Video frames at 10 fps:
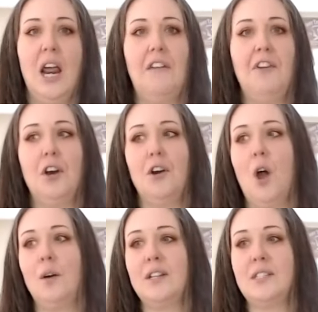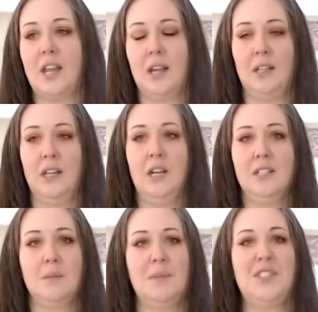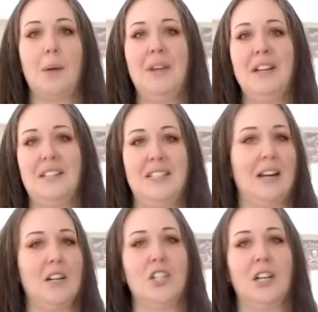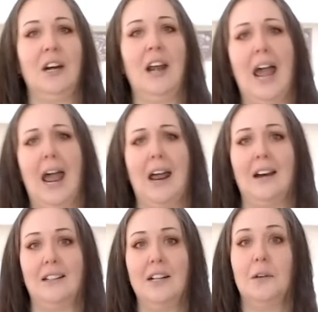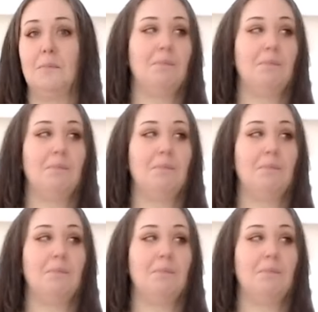if you're noticing some stomach distension and